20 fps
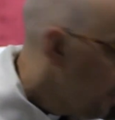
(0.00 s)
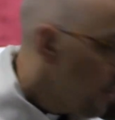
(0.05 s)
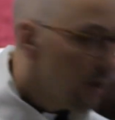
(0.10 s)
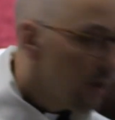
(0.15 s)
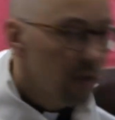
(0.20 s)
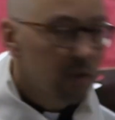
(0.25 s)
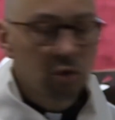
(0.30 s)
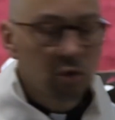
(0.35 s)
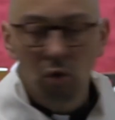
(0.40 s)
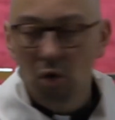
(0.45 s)
and we
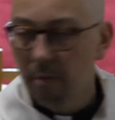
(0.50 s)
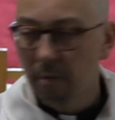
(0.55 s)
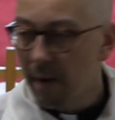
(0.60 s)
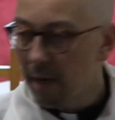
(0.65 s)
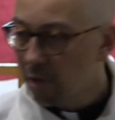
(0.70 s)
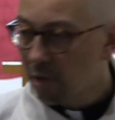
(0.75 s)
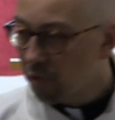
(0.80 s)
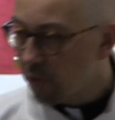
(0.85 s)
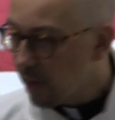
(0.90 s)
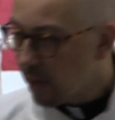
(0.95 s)
could talk
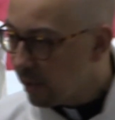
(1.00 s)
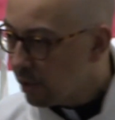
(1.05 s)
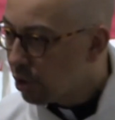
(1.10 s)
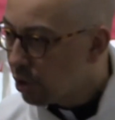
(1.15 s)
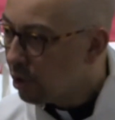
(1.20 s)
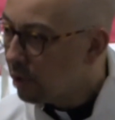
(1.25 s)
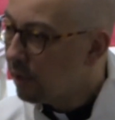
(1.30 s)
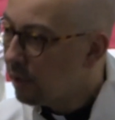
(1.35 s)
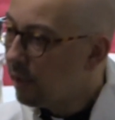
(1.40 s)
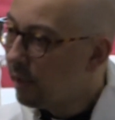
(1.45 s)
about
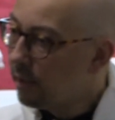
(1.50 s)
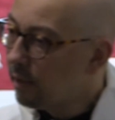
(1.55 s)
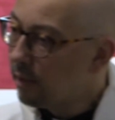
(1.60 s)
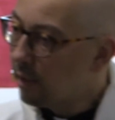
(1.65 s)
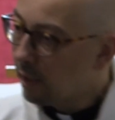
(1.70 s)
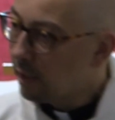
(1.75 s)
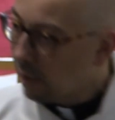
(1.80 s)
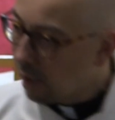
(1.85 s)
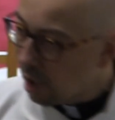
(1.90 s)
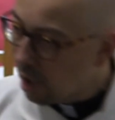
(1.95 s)
creation
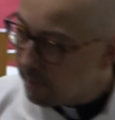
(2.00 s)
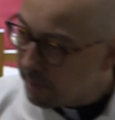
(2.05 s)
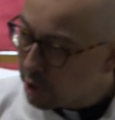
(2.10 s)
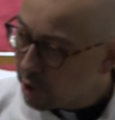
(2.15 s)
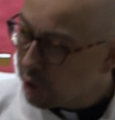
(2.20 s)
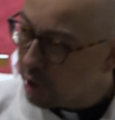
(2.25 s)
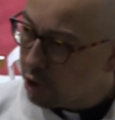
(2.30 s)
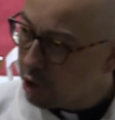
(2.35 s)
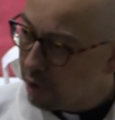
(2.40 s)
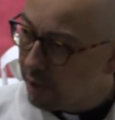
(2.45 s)
and
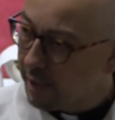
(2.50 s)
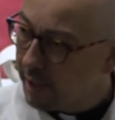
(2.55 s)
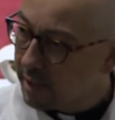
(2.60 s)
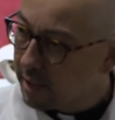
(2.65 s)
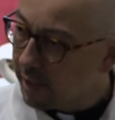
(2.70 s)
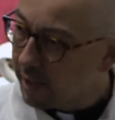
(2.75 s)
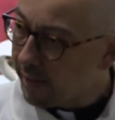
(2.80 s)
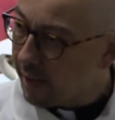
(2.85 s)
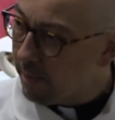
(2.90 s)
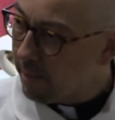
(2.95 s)
climate change and
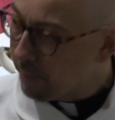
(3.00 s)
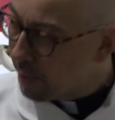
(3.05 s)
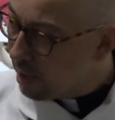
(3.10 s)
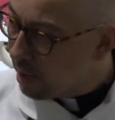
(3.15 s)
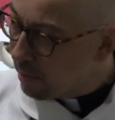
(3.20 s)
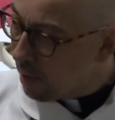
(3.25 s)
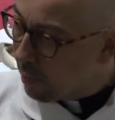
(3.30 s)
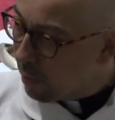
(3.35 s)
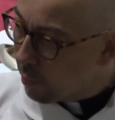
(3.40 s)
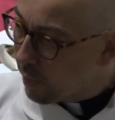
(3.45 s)
things like that,
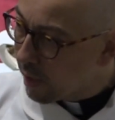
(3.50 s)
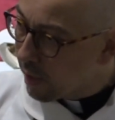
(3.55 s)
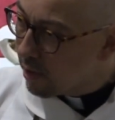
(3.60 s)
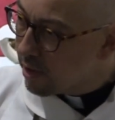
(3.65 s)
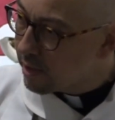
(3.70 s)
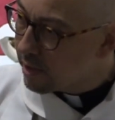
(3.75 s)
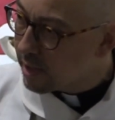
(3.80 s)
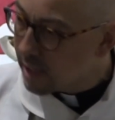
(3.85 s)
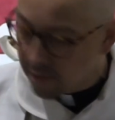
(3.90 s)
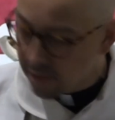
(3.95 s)
but we're
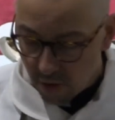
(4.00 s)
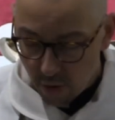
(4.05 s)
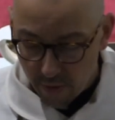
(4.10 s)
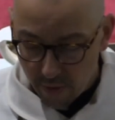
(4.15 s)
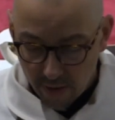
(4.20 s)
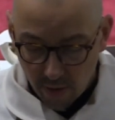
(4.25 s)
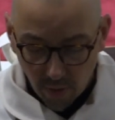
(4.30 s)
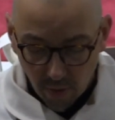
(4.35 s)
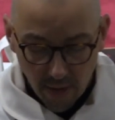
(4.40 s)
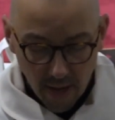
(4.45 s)
going to
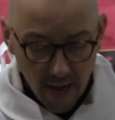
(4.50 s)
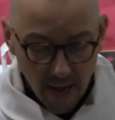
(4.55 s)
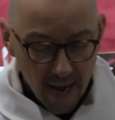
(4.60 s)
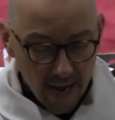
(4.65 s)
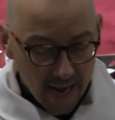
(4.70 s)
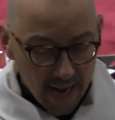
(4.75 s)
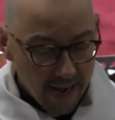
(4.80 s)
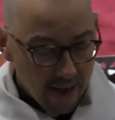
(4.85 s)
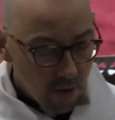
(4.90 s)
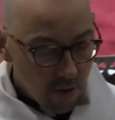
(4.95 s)
zero in on
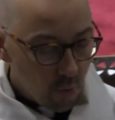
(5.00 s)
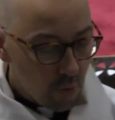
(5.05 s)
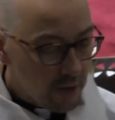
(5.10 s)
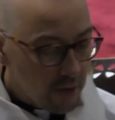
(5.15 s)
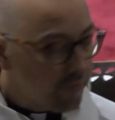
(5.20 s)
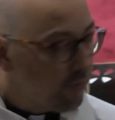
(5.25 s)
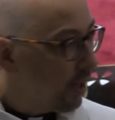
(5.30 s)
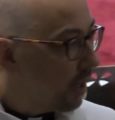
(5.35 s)
how we